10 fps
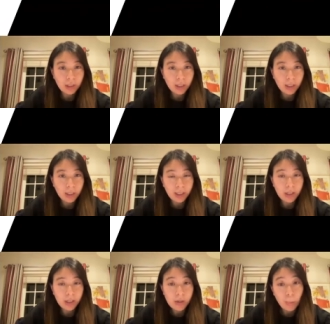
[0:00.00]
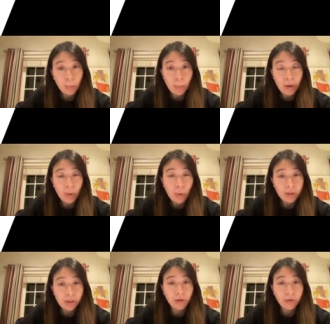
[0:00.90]
Here we
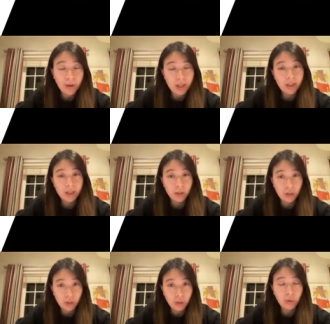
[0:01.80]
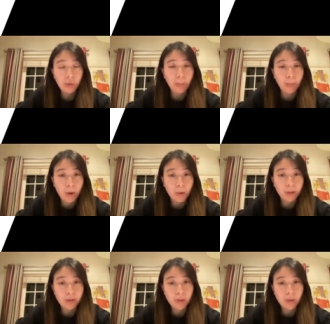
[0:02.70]
also fix the two
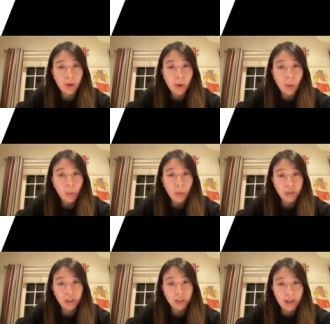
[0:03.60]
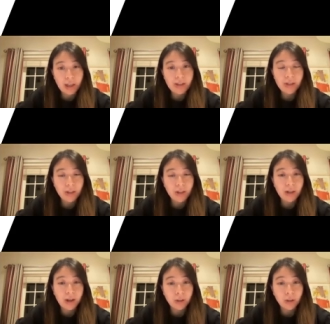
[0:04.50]
components, which are the Ether
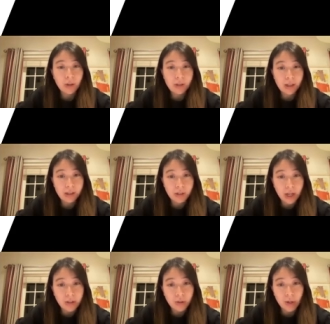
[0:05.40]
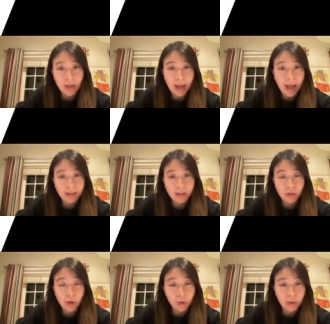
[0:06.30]
and Looks exchange rate and the
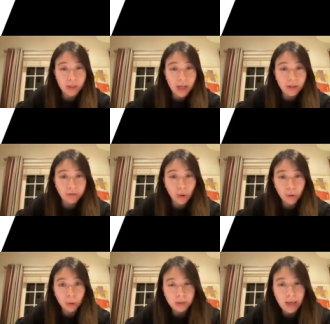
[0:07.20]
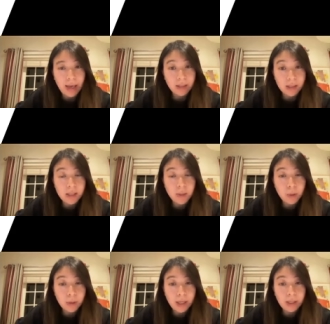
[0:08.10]
total daily volume, and
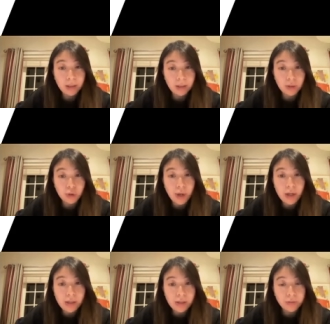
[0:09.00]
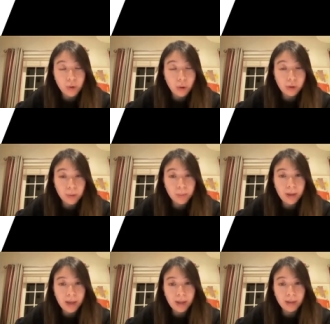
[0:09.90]
simulate the trader's
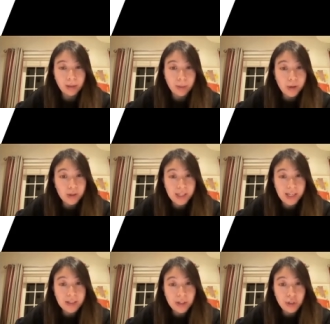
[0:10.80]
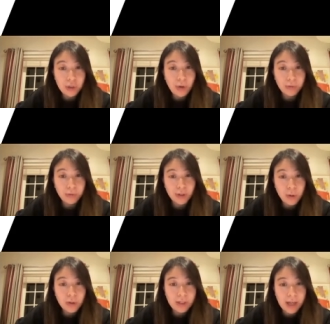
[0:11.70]
volume in percentage of the
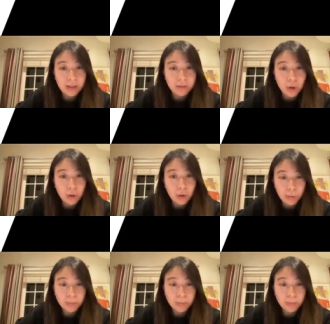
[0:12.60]
total daily volume.